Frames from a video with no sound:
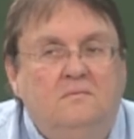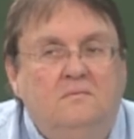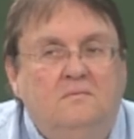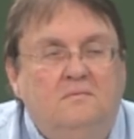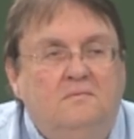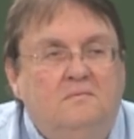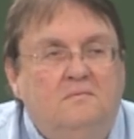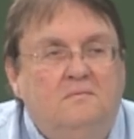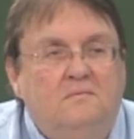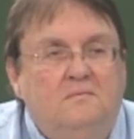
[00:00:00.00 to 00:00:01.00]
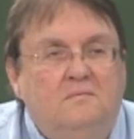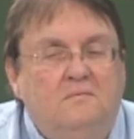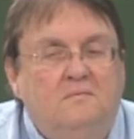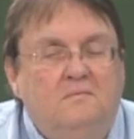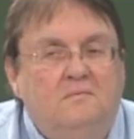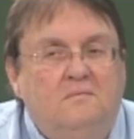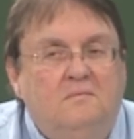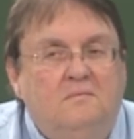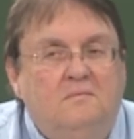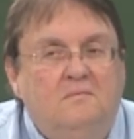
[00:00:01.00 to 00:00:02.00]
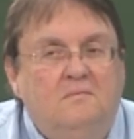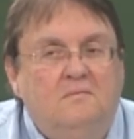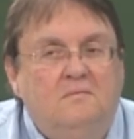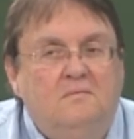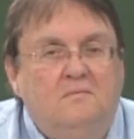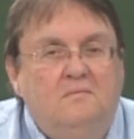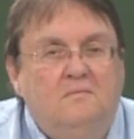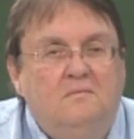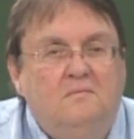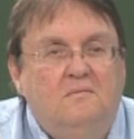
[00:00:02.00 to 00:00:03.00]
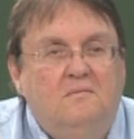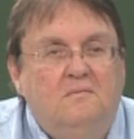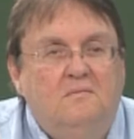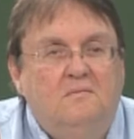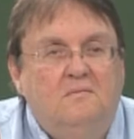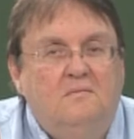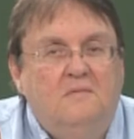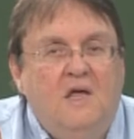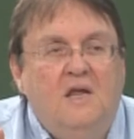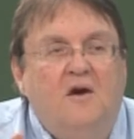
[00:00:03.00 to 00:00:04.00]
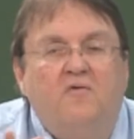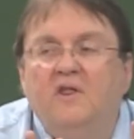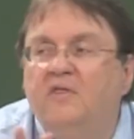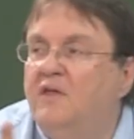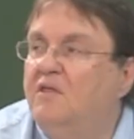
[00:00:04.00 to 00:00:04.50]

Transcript: No one is speaking in this clip.